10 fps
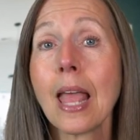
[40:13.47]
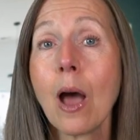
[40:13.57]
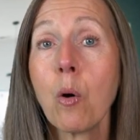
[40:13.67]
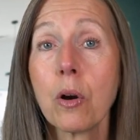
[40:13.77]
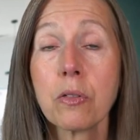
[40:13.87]

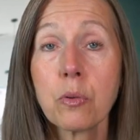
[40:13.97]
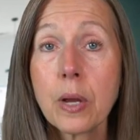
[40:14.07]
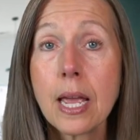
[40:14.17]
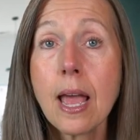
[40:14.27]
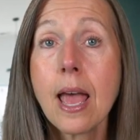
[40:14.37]
or
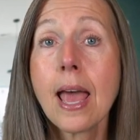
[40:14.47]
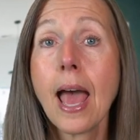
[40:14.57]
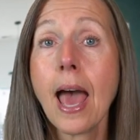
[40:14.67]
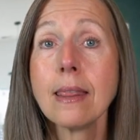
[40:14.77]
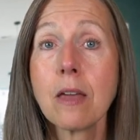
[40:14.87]
three,
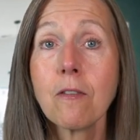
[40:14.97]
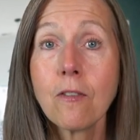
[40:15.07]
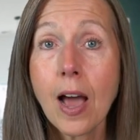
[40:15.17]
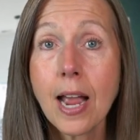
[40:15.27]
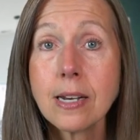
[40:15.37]
and they
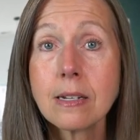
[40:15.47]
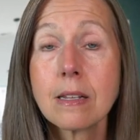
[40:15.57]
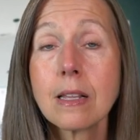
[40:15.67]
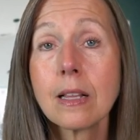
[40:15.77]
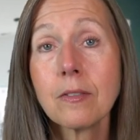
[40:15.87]
find
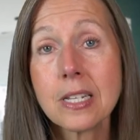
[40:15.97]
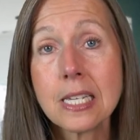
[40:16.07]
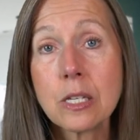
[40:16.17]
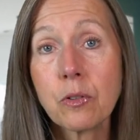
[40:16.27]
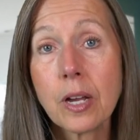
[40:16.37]
the Live
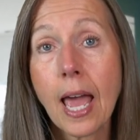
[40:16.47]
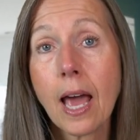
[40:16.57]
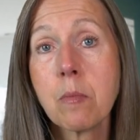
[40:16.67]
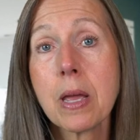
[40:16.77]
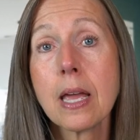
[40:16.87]
Disease Free
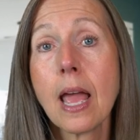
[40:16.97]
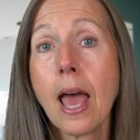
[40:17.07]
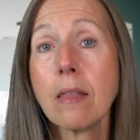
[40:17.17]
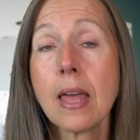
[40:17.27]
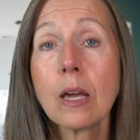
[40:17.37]
Academy
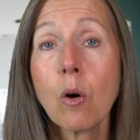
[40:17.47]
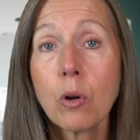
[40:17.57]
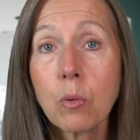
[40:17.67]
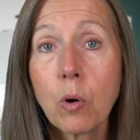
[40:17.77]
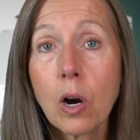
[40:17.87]
and they go
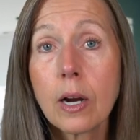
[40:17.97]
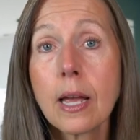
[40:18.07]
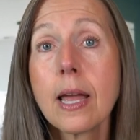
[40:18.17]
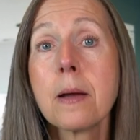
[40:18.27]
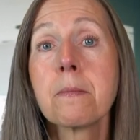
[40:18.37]
to work
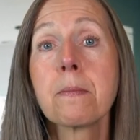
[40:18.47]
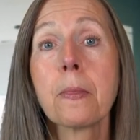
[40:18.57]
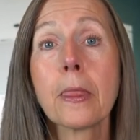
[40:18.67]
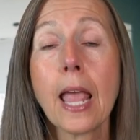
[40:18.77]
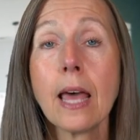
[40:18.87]

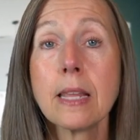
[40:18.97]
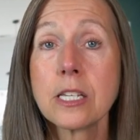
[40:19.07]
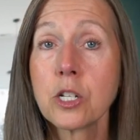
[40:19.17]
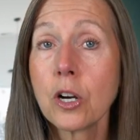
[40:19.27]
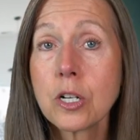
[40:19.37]
and they
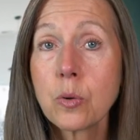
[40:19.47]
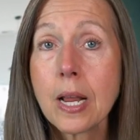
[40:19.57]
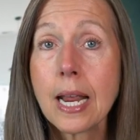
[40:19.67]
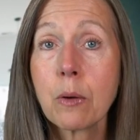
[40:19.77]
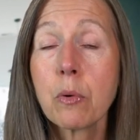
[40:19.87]
start treating.